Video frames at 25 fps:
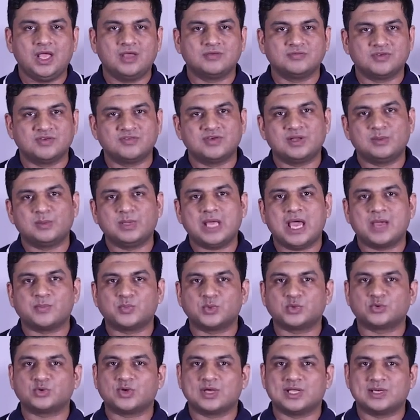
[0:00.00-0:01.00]
We will be happy
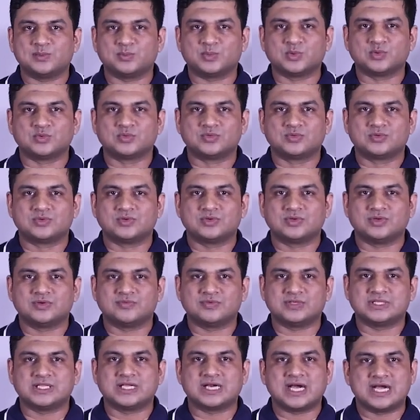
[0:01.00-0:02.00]
to help you
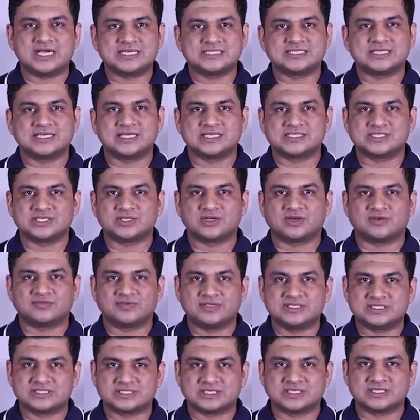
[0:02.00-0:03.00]
with the right selection of
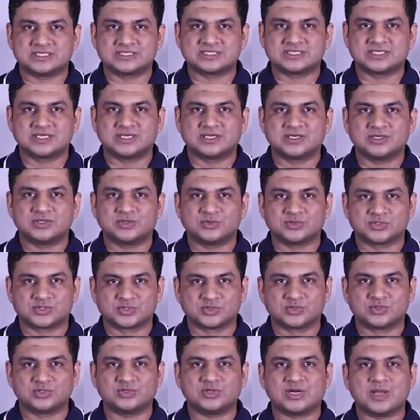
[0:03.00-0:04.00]
inserts to
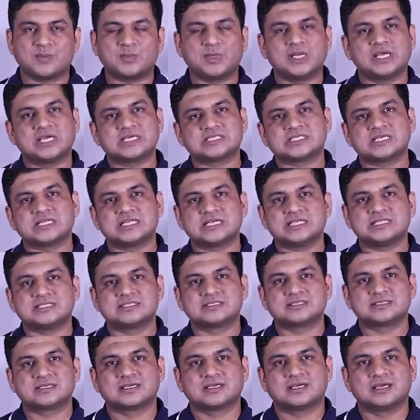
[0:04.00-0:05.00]
suit your application
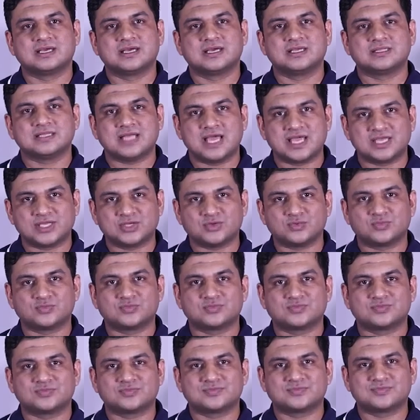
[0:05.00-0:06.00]
needs. Thank you.